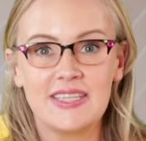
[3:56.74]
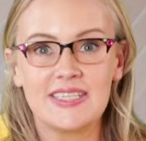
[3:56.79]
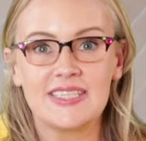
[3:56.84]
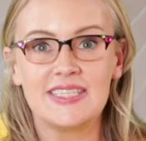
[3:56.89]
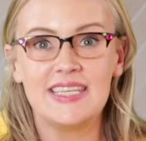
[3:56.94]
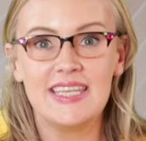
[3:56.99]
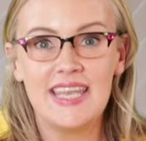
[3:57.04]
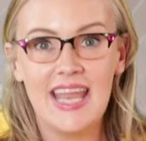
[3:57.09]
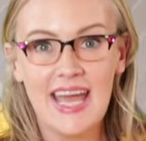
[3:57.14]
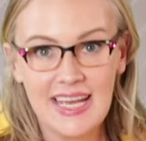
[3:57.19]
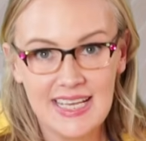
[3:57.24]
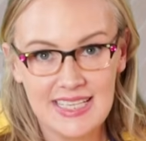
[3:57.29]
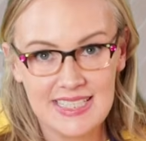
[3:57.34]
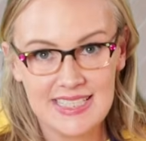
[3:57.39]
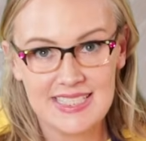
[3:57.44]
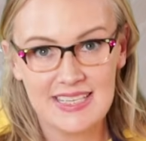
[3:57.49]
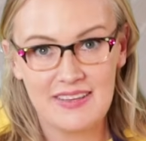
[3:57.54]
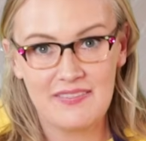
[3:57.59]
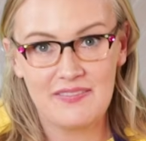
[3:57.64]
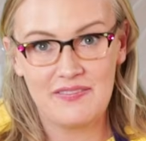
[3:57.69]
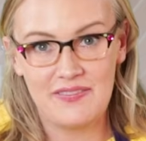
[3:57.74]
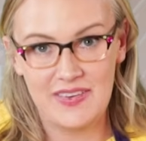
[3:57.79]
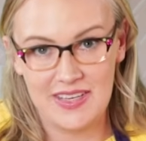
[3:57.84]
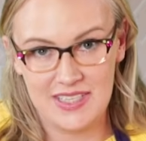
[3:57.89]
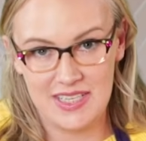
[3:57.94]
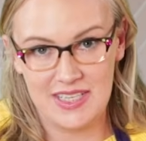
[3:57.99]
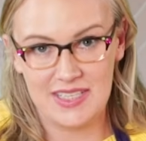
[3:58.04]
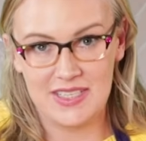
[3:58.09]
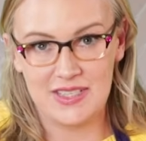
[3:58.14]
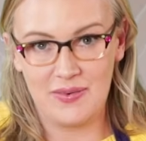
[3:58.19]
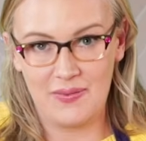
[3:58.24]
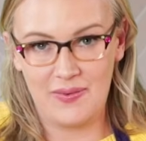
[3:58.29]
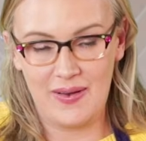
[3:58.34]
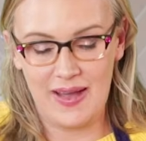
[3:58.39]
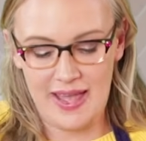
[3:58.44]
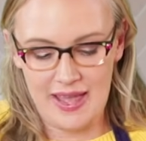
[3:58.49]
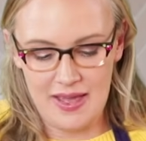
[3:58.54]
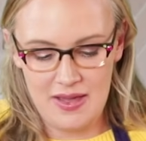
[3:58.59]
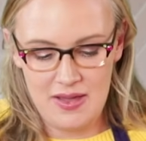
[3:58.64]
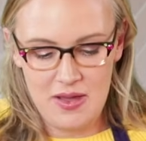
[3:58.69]
this next fidget
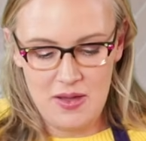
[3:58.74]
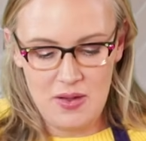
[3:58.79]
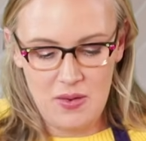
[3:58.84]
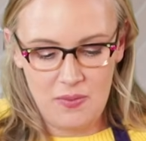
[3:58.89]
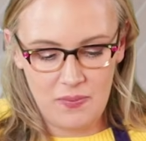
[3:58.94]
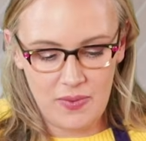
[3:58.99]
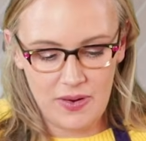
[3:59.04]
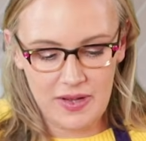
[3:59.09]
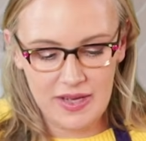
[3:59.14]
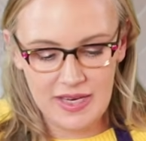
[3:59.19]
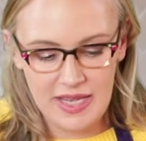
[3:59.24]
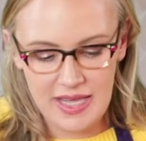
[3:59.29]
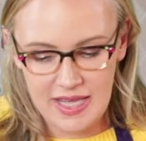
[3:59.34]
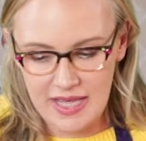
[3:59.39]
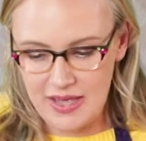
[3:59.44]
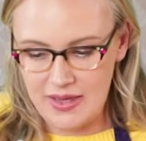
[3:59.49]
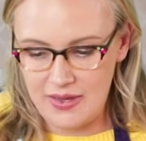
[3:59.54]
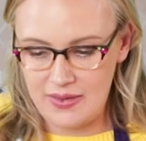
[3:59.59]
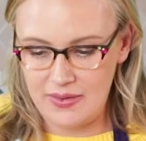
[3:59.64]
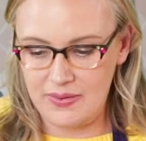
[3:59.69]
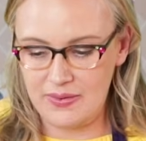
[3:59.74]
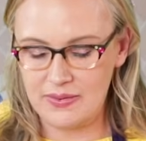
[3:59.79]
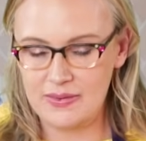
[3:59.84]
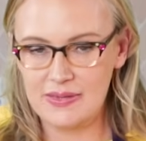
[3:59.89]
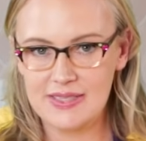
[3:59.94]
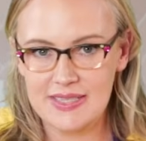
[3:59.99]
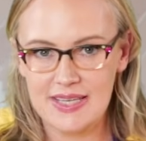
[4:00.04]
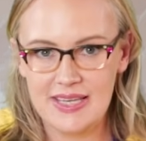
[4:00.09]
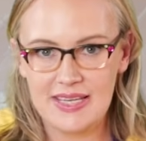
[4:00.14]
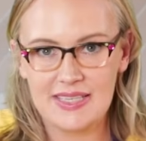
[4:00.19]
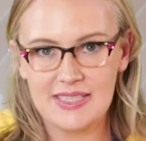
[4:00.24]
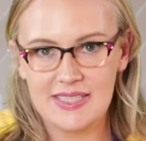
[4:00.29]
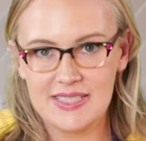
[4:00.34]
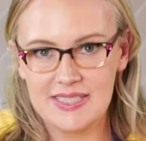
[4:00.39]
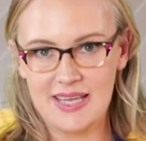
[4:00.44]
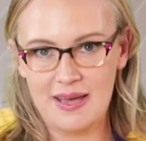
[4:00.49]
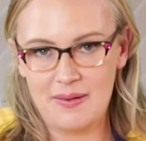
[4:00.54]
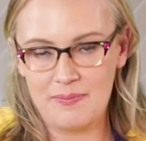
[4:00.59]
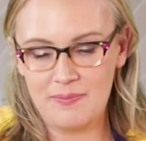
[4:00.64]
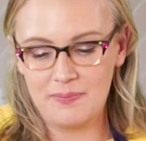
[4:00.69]
toy, we're going to use
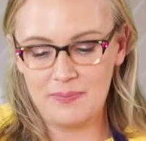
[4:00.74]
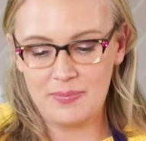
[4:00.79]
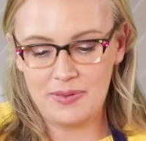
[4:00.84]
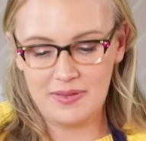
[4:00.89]
some